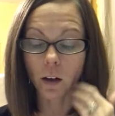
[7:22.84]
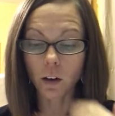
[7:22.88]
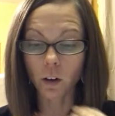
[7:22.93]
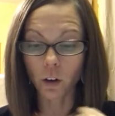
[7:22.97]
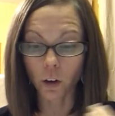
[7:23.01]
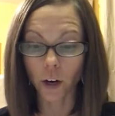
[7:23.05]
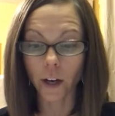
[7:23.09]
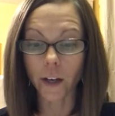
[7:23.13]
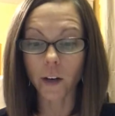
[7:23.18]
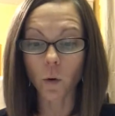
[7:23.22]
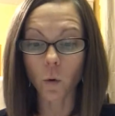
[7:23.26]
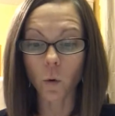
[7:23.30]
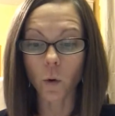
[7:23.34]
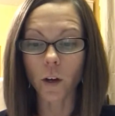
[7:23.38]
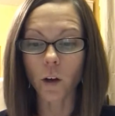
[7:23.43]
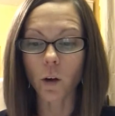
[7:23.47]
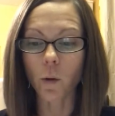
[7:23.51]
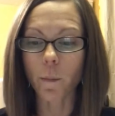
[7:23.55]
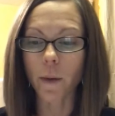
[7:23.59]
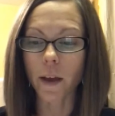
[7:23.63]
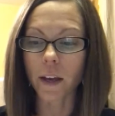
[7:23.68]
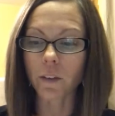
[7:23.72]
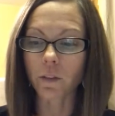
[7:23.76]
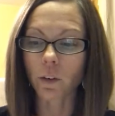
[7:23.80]
grade
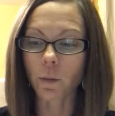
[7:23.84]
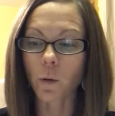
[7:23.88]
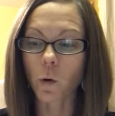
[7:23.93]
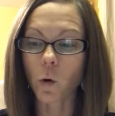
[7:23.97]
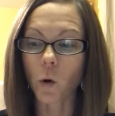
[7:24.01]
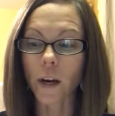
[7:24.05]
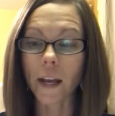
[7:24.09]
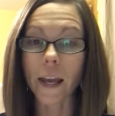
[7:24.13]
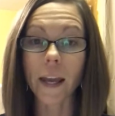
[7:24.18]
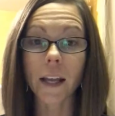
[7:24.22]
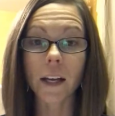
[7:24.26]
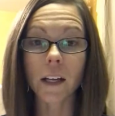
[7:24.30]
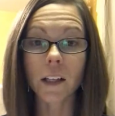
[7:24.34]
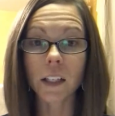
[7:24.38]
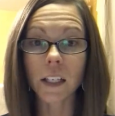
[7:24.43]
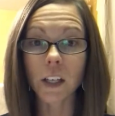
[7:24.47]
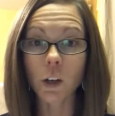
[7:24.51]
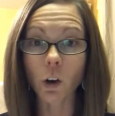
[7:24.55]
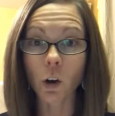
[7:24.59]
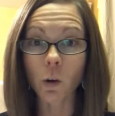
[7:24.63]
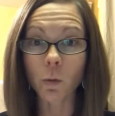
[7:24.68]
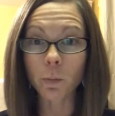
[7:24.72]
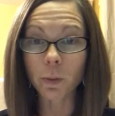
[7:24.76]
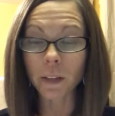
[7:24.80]
oil made from organically
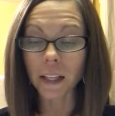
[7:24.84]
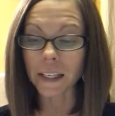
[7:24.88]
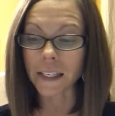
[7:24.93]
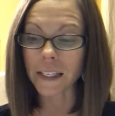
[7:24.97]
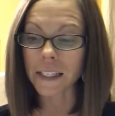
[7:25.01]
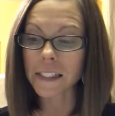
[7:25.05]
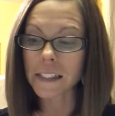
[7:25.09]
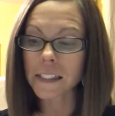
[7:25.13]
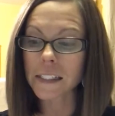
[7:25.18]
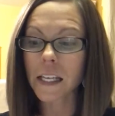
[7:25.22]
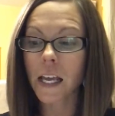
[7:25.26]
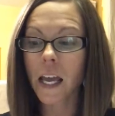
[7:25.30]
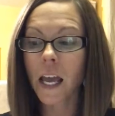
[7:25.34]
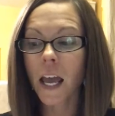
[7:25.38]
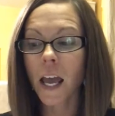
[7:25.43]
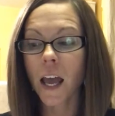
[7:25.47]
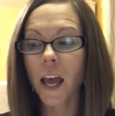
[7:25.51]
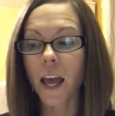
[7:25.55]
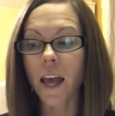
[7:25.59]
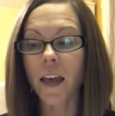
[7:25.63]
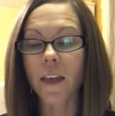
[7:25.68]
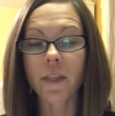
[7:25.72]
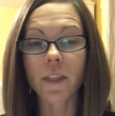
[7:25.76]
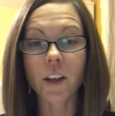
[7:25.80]
grown plants,
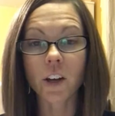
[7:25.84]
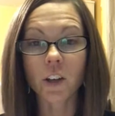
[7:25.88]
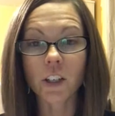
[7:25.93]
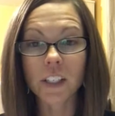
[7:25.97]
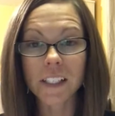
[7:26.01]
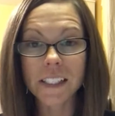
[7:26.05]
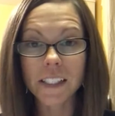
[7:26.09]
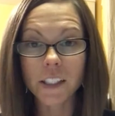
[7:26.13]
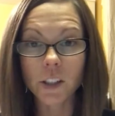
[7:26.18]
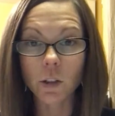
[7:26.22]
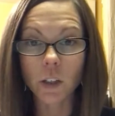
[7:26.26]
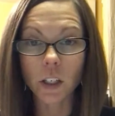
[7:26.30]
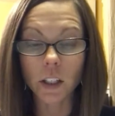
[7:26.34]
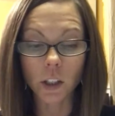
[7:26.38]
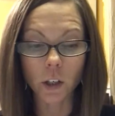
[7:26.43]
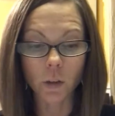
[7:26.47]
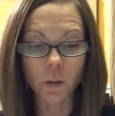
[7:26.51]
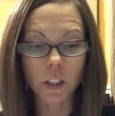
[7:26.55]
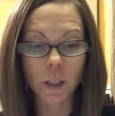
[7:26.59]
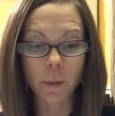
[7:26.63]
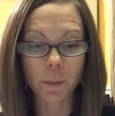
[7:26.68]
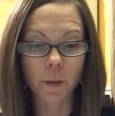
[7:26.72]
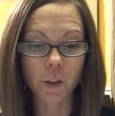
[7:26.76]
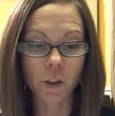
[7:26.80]
and they're distilled at low
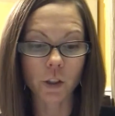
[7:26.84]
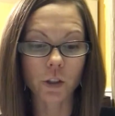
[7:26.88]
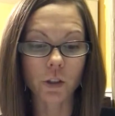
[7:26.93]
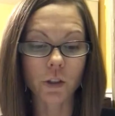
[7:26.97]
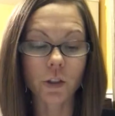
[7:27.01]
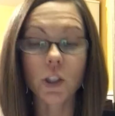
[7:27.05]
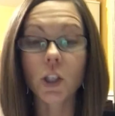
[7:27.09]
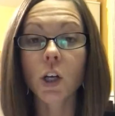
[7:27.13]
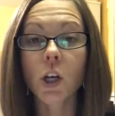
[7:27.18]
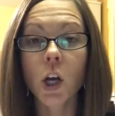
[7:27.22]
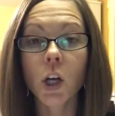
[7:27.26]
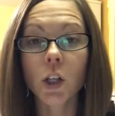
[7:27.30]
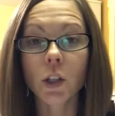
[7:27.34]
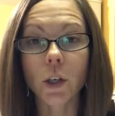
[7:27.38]
temperatures.